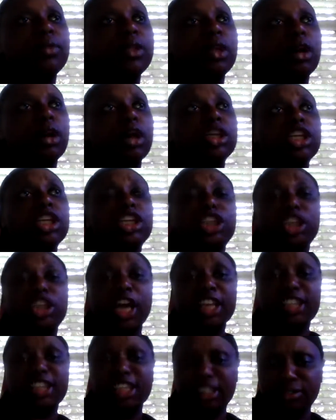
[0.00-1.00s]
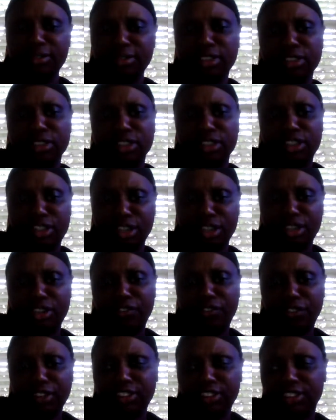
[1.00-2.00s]
I think it was on the
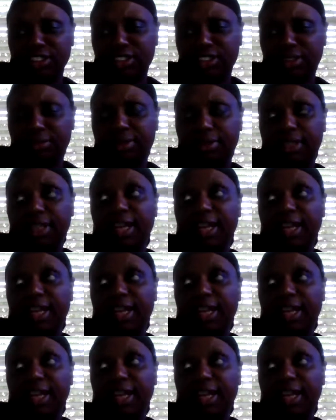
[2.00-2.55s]
31st or something.